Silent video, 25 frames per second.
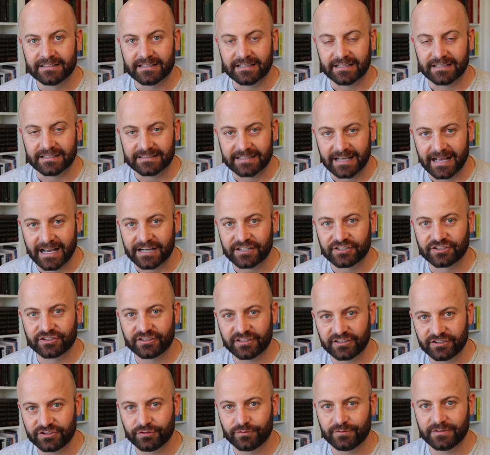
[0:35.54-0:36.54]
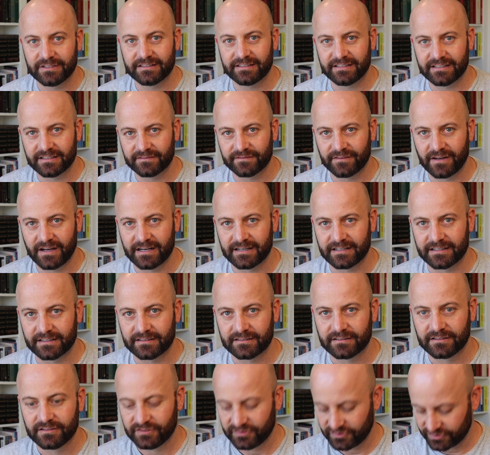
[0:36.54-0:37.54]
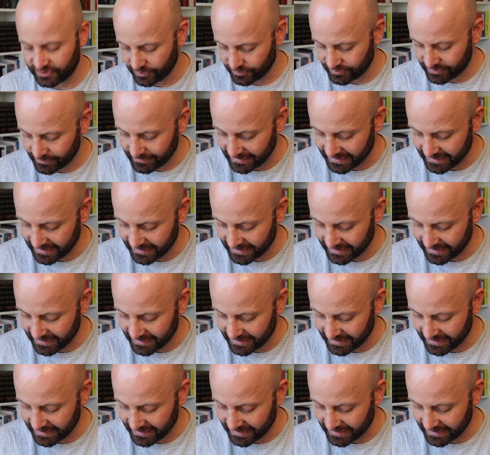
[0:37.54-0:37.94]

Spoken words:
is actually doing the inviting. So the